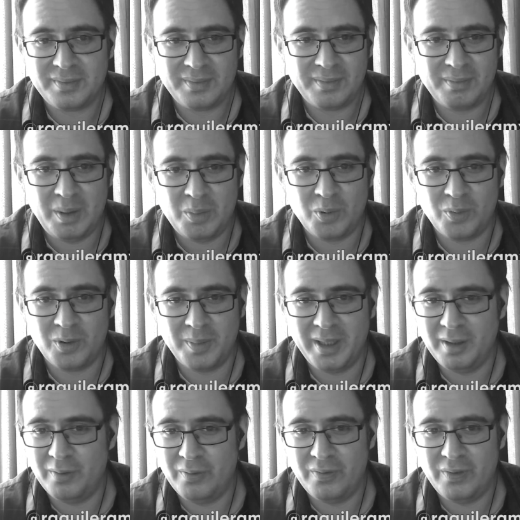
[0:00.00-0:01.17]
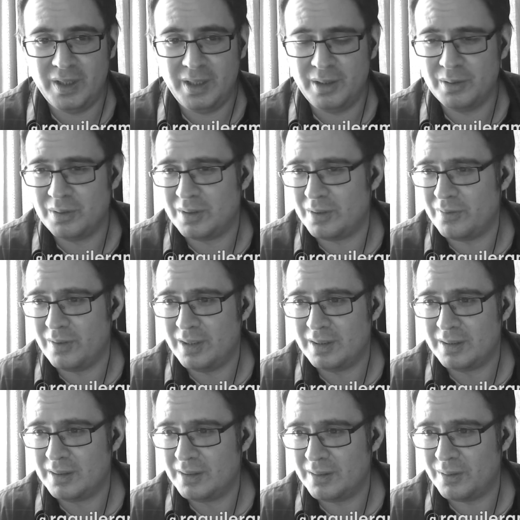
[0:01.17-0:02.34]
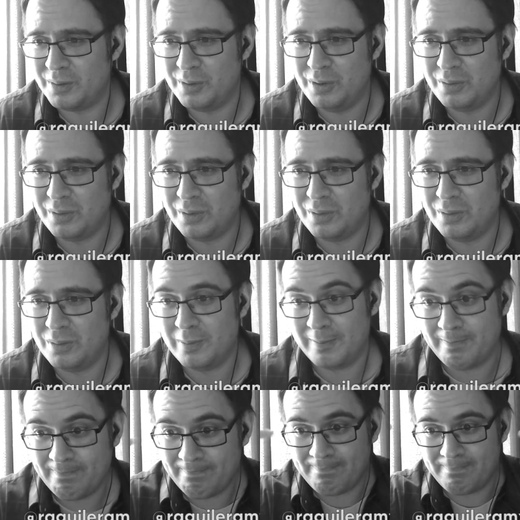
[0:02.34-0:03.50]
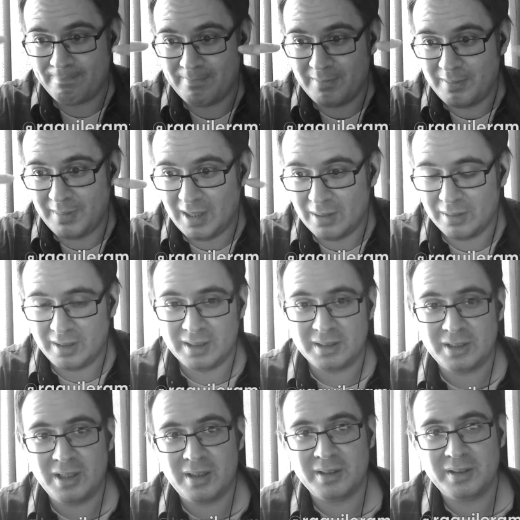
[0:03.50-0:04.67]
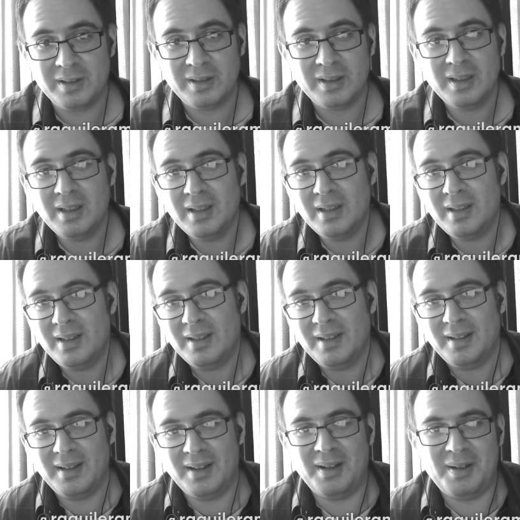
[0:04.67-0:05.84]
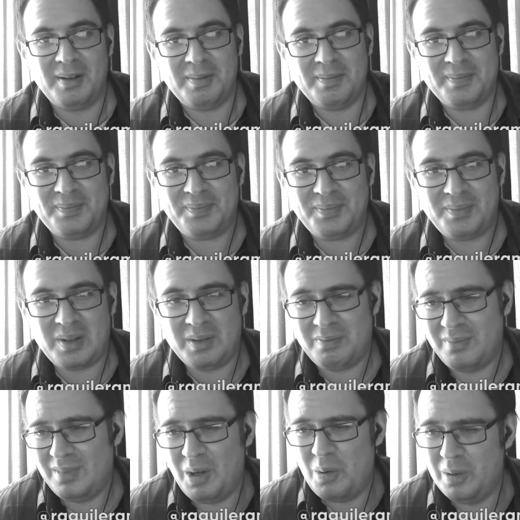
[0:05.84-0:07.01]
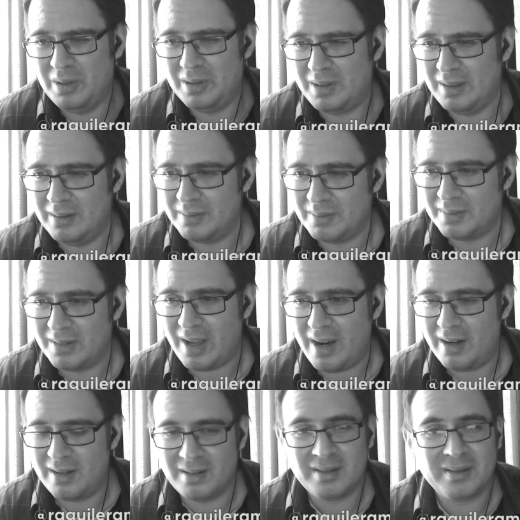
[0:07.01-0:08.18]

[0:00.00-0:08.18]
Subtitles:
People will make videos of this on YouTube, guilty as charged. But no one's gonna care.